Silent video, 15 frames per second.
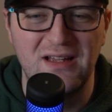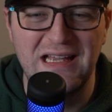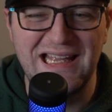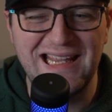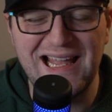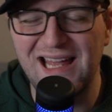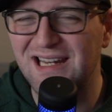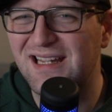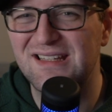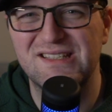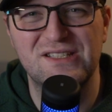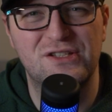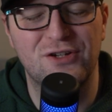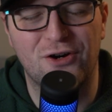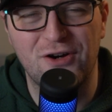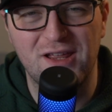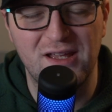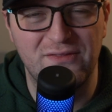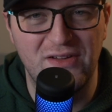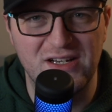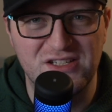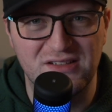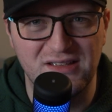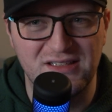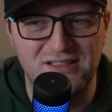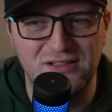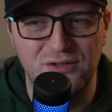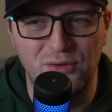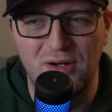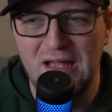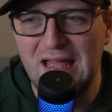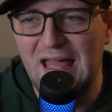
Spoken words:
It kind of gets dirty eventually too.